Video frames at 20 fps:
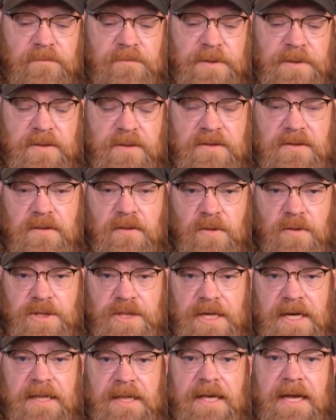Bills
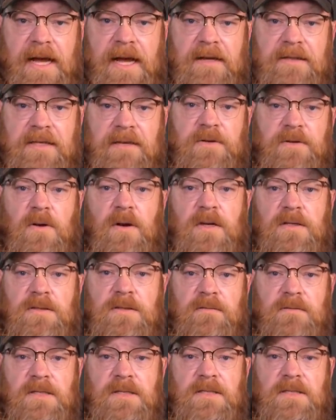originating in the House have to cross
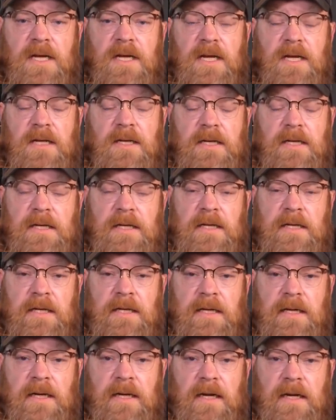over to the Senate.
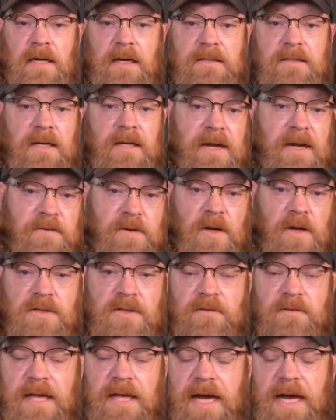Uh, Senate have to
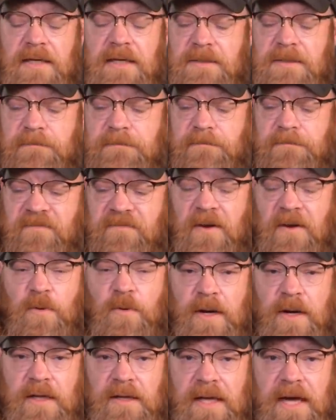cross over to the House
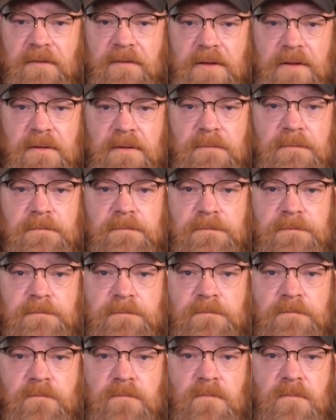February 11th.
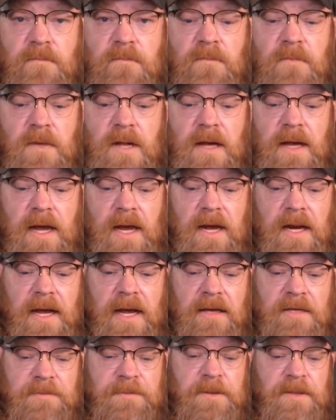And
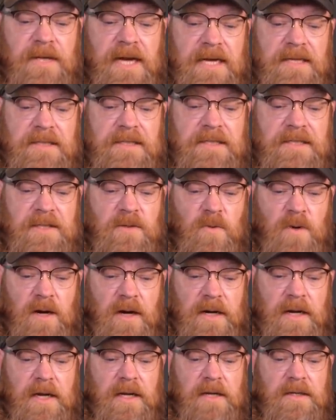House Bill
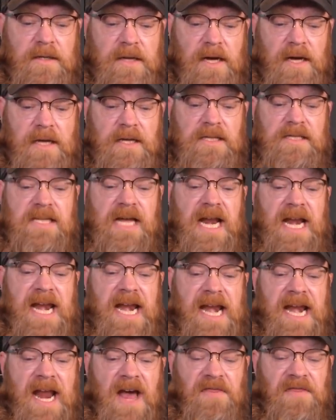961 does
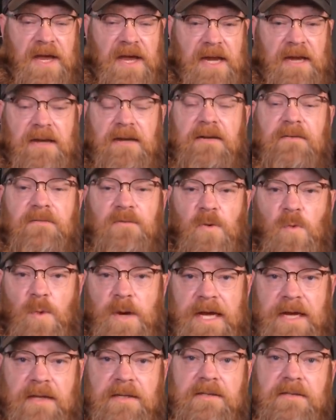nothing for
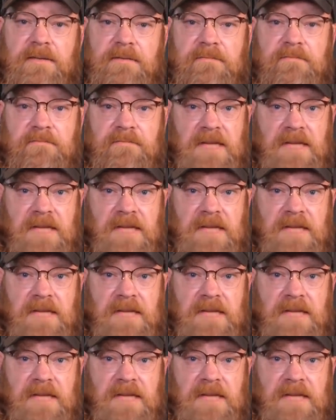weeks.